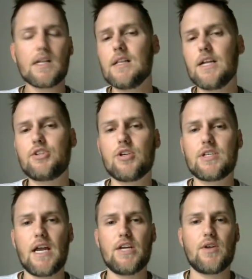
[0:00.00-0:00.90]
let's just
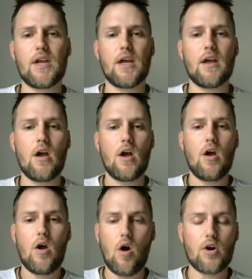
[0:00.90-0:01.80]
say you get
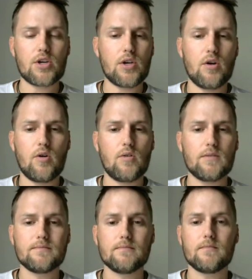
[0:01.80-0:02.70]

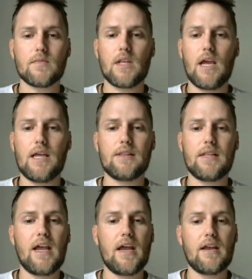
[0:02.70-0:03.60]
Arsenal and
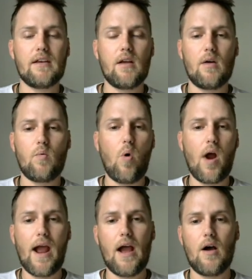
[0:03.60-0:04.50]
then
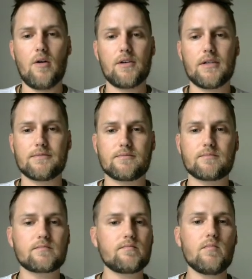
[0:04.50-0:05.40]
Warhound
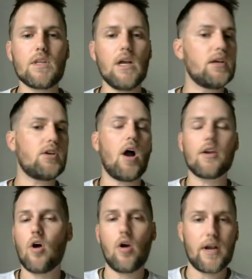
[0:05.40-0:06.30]
and Dawn
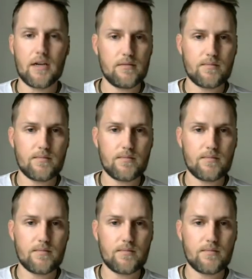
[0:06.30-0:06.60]
Guardian.